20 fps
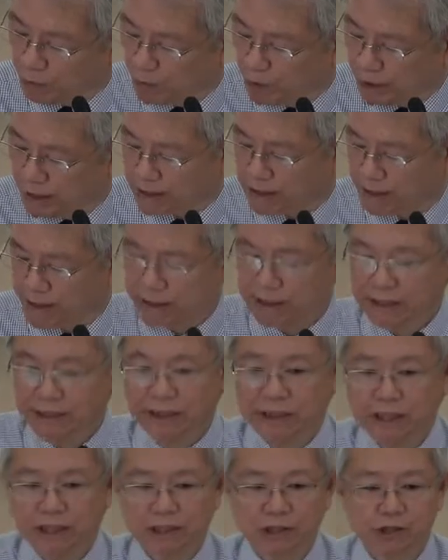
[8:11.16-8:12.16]
word,
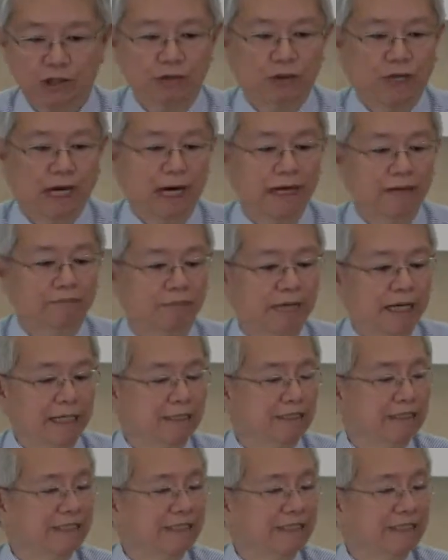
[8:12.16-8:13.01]
you are my